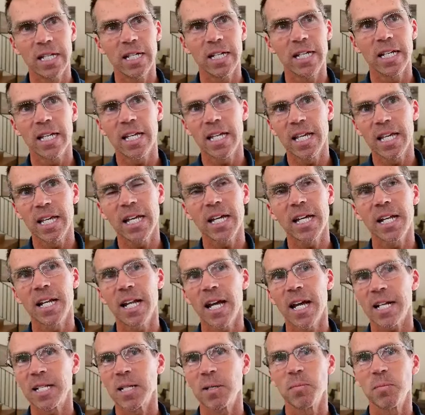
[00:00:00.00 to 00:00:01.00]
he
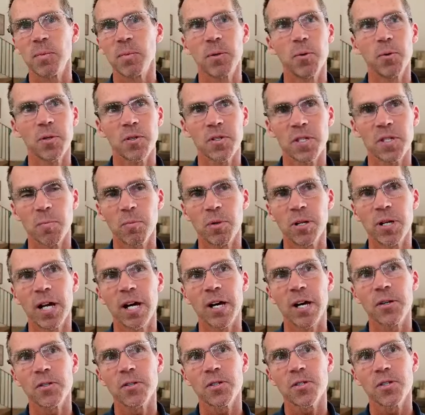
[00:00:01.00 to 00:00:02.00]
connected me with someone
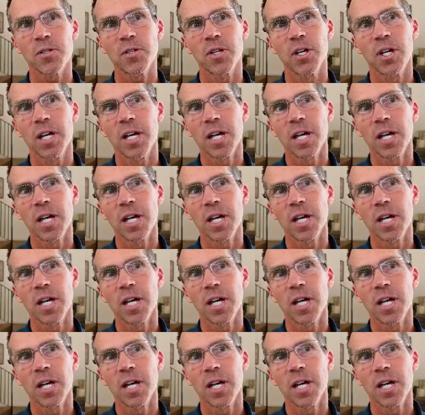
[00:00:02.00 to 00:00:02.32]
else,